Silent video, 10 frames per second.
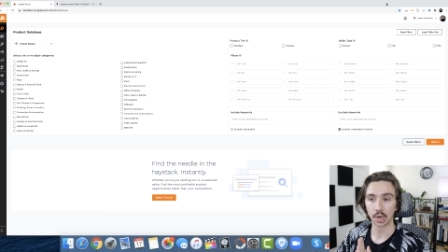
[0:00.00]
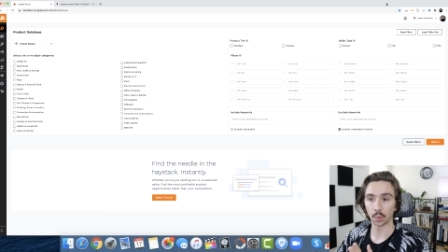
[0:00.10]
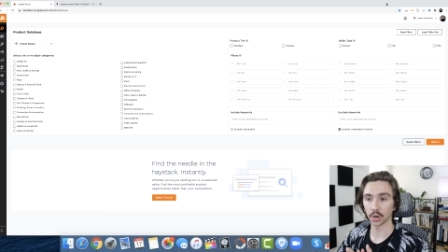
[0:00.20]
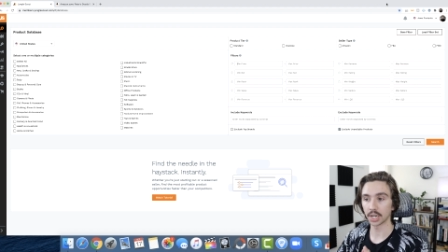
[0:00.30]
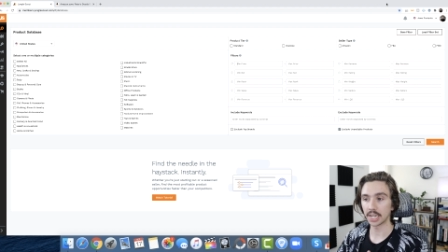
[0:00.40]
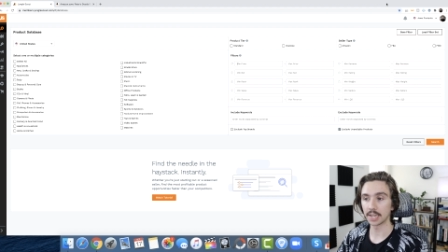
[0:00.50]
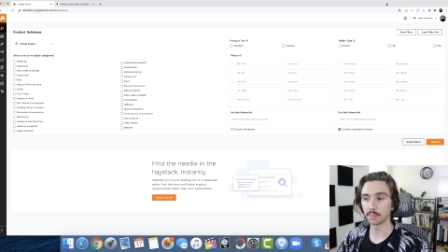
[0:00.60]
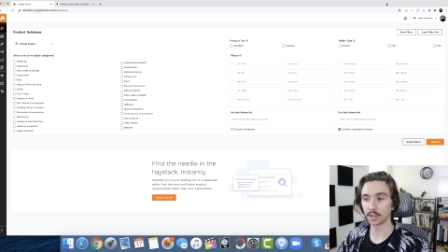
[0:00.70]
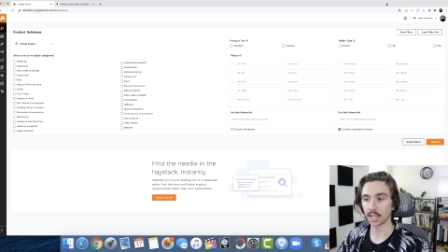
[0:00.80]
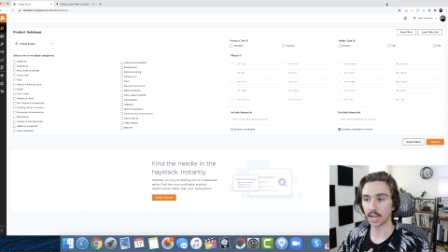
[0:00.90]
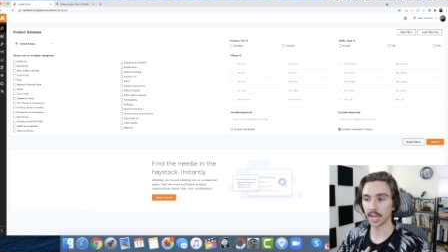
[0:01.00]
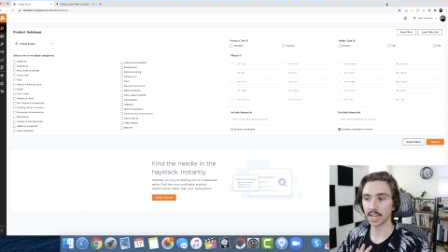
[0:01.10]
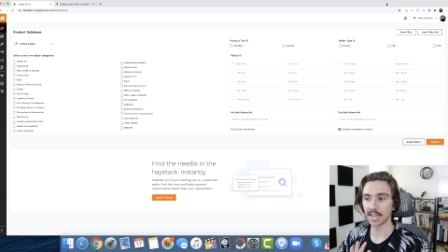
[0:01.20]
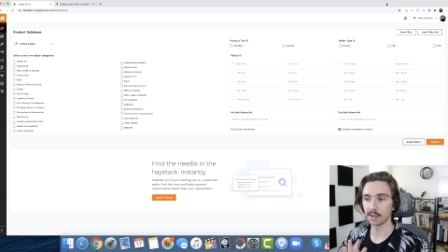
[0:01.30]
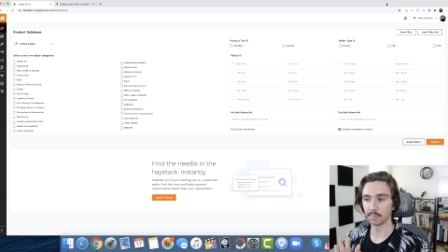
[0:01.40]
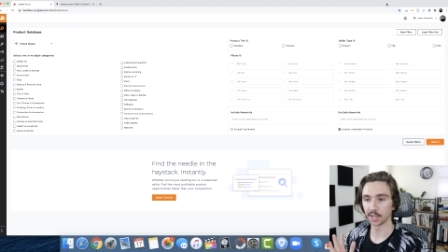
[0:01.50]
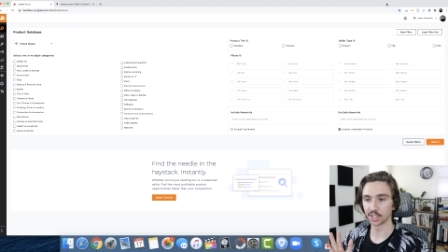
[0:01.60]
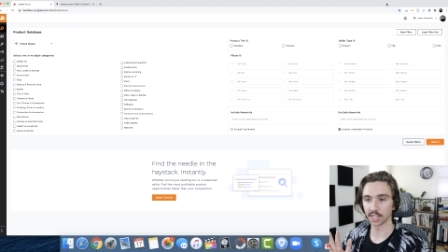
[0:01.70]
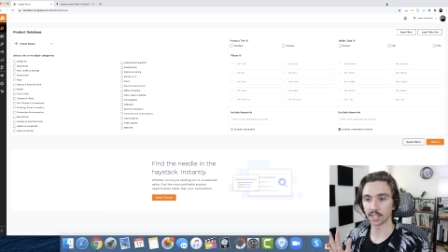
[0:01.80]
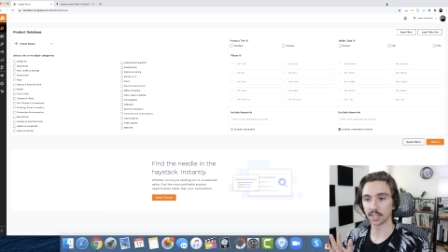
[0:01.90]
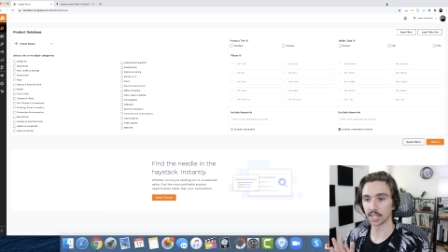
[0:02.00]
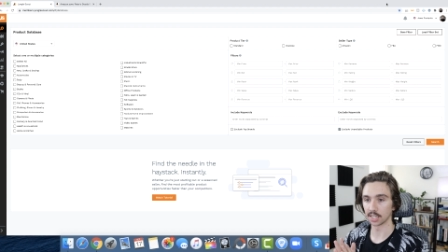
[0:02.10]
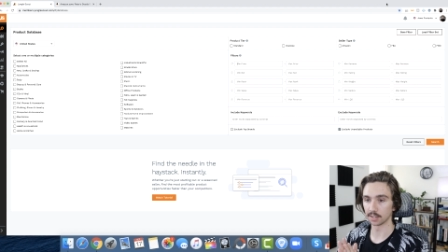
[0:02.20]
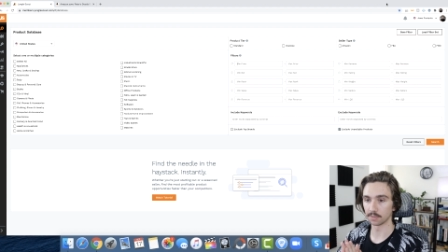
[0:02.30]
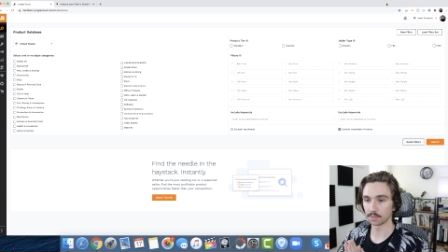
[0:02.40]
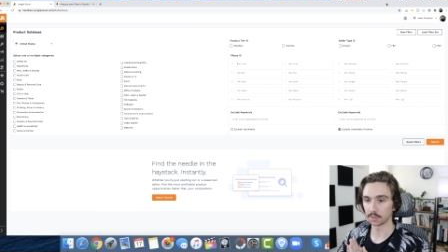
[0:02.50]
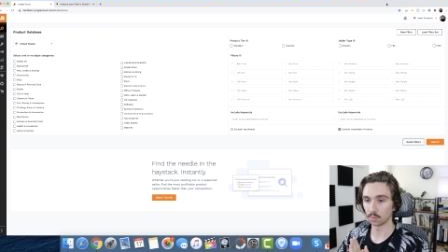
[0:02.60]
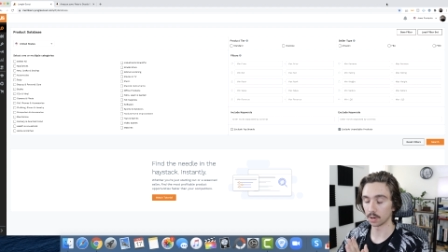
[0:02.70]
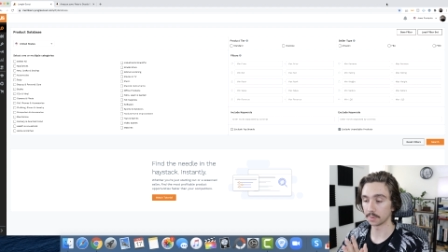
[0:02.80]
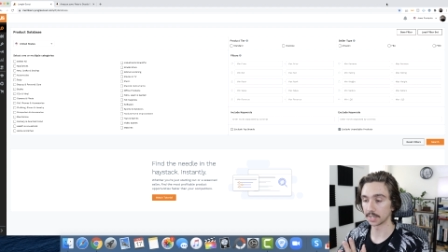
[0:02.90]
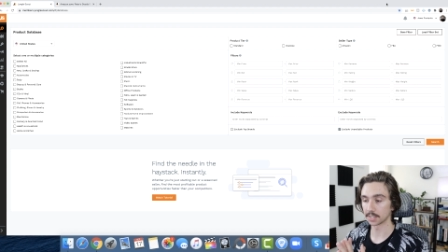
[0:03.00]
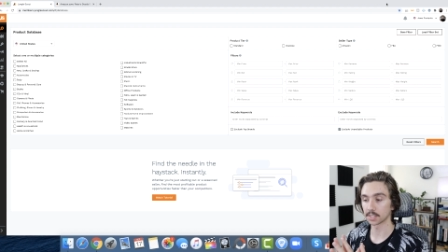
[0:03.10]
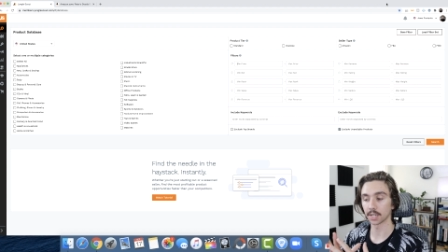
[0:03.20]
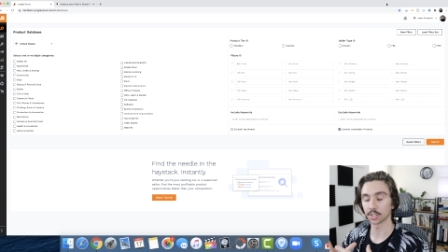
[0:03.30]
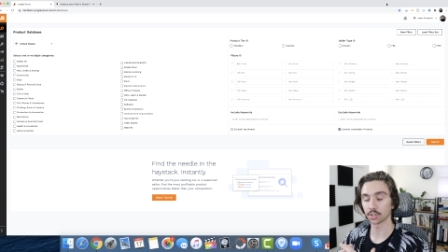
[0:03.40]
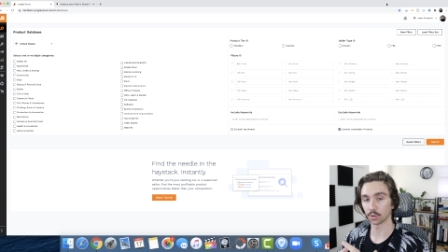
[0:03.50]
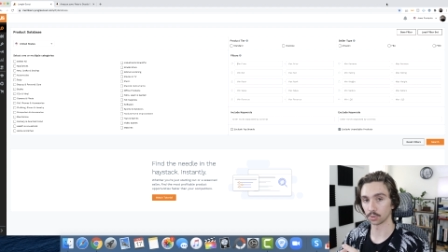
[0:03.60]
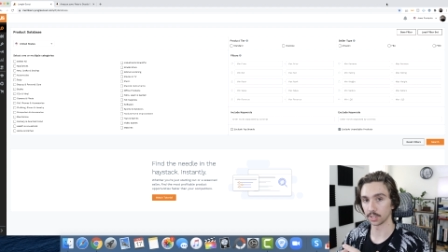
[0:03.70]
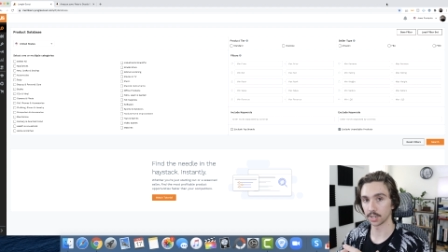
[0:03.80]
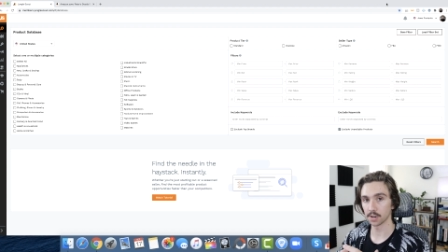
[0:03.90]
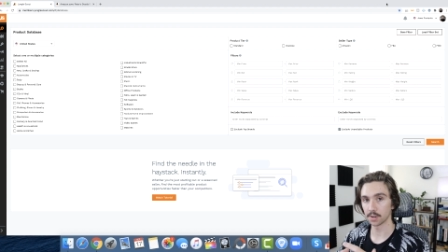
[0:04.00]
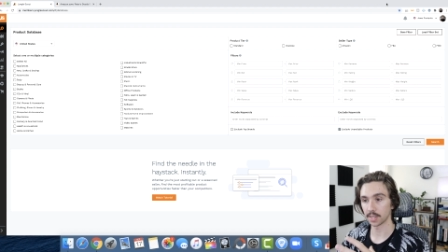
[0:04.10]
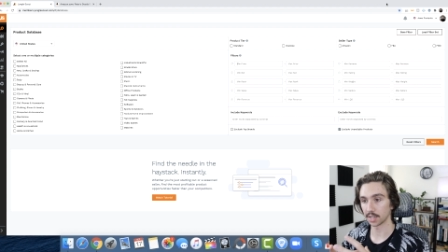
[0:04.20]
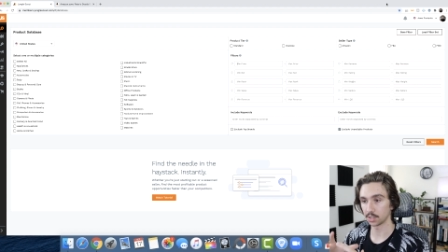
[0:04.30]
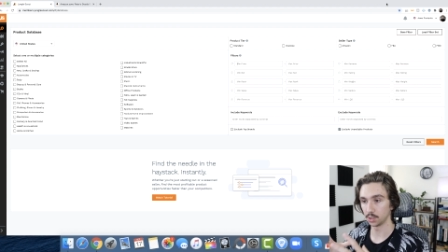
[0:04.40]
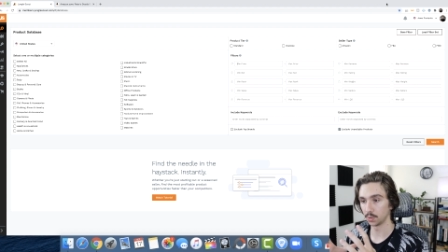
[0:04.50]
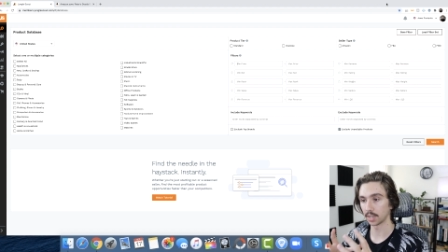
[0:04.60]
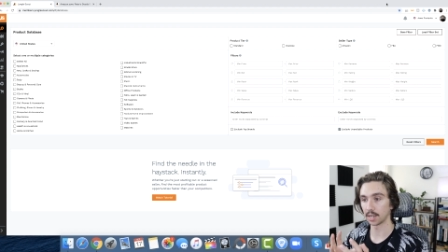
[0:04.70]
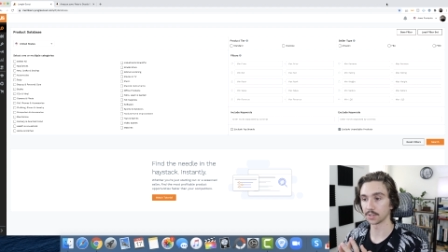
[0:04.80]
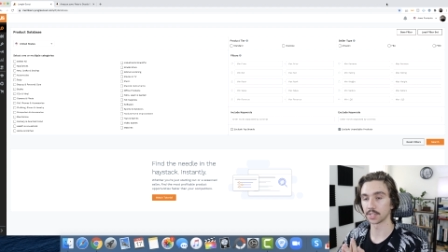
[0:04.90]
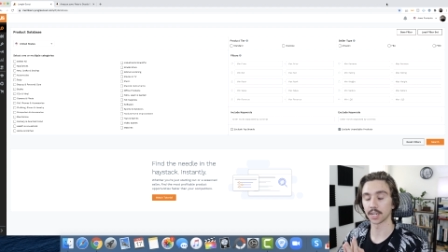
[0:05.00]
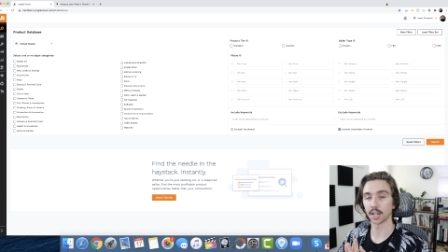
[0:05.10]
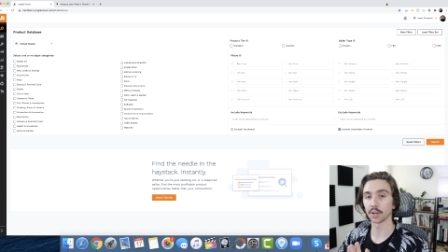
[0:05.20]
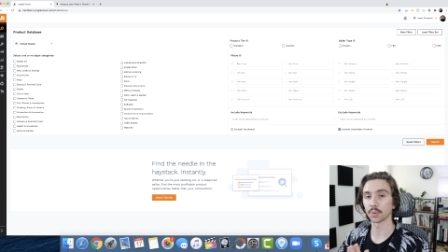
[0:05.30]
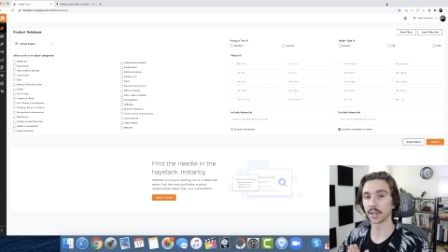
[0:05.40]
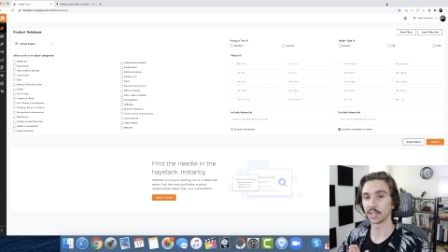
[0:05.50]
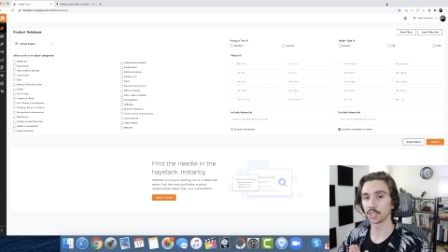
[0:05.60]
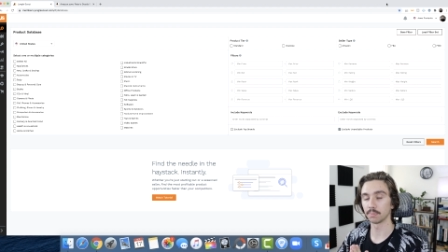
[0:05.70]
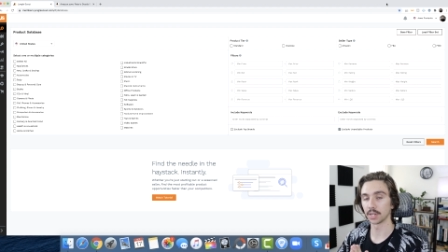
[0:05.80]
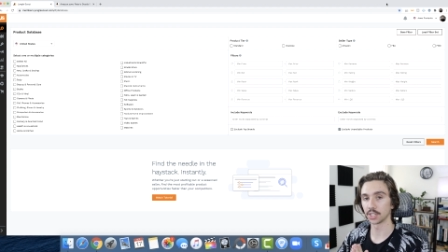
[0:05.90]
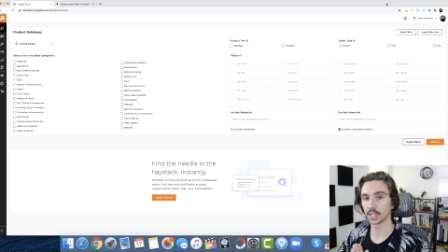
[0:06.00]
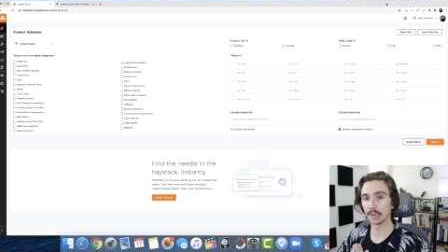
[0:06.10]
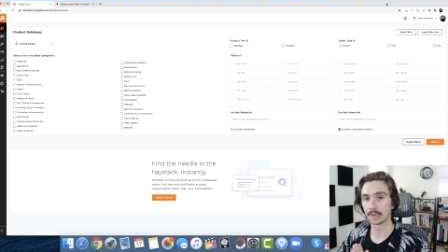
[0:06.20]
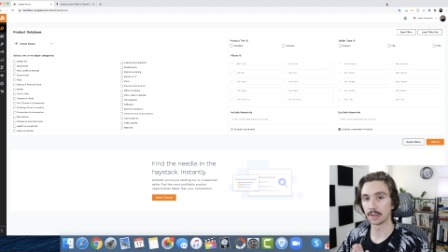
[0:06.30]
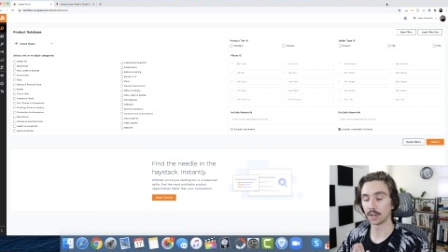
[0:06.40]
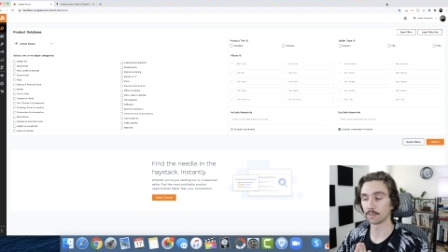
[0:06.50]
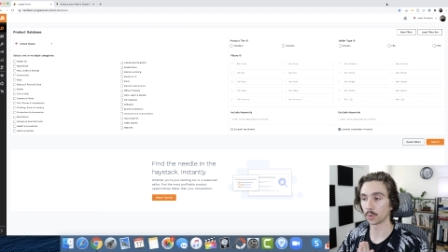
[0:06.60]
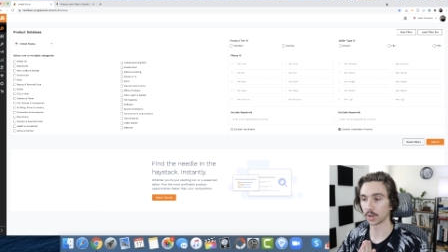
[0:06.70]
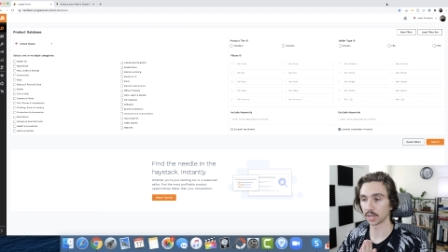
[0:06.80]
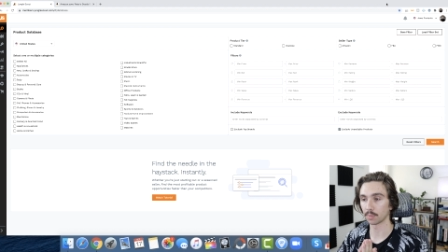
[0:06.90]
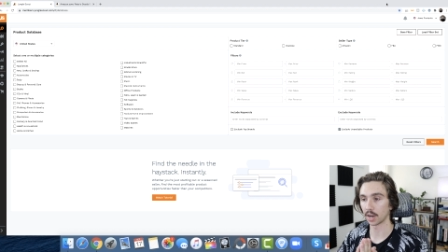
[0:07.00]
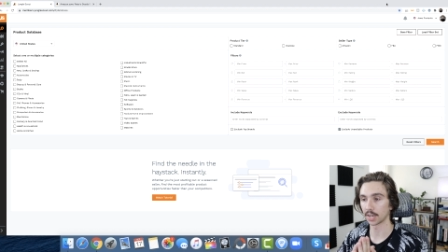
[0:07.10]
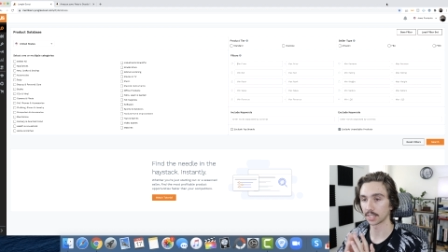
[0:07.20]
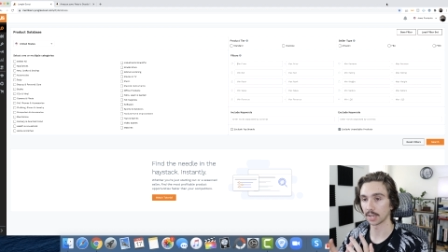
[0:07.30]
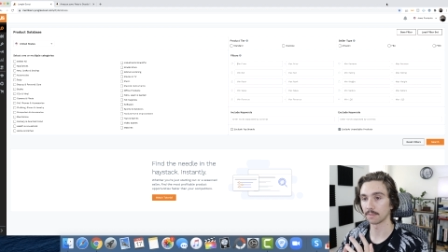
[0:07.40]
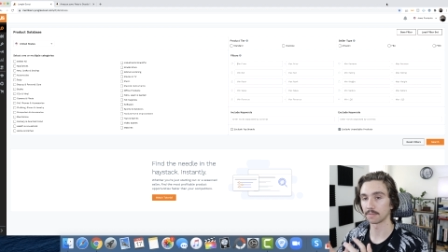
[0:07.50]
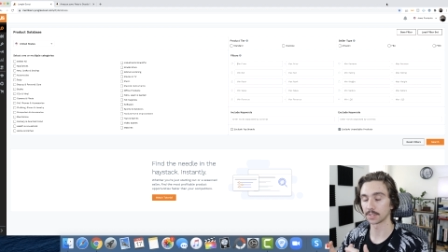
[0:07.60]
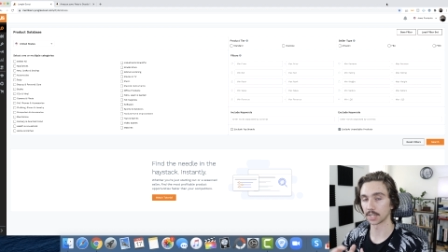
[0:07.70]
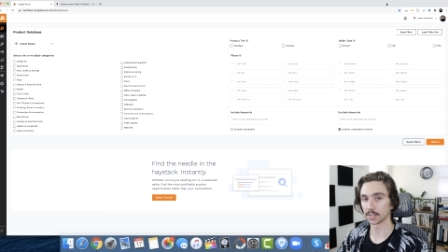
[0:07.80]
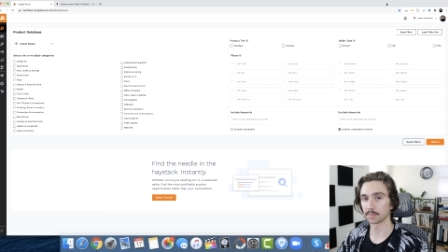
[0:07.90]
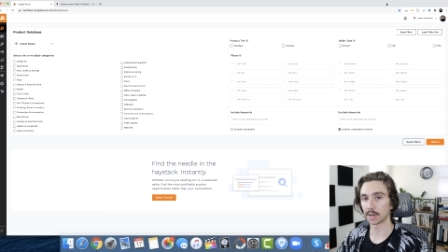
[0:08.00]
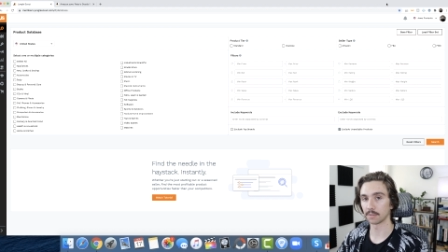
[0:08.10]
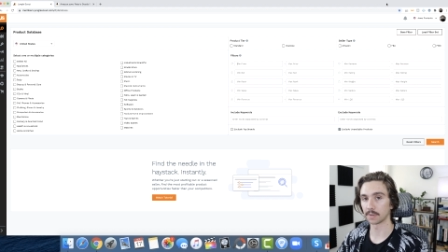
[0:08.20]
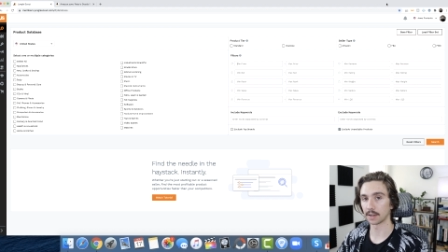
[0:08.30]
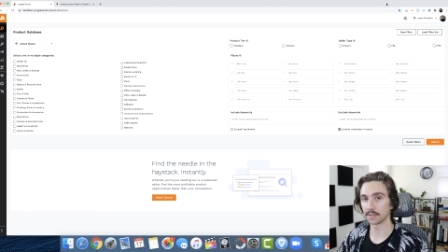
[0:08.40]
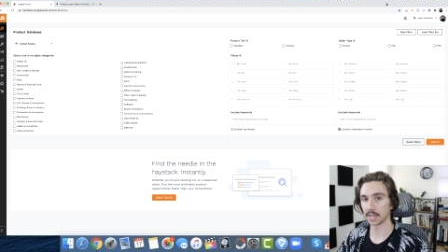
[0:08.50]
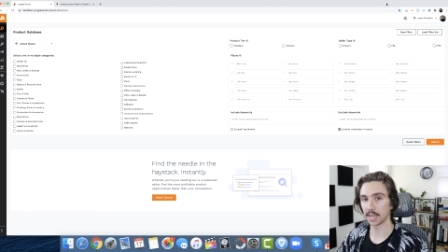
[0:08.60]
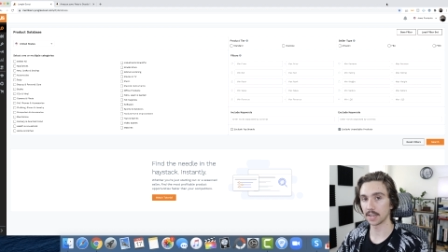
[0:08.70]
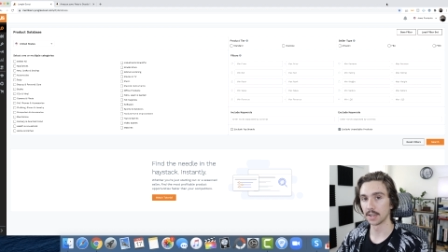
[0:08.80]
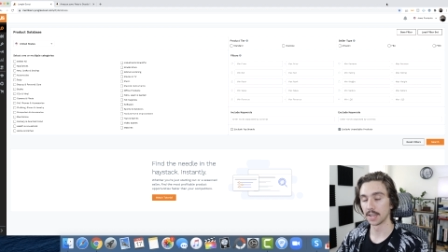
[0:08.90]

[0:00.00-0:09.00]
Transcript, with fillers: We're gonna imply a budget of what we discussed earlier, that $2,000 range budget, affording a product that sells about five a day.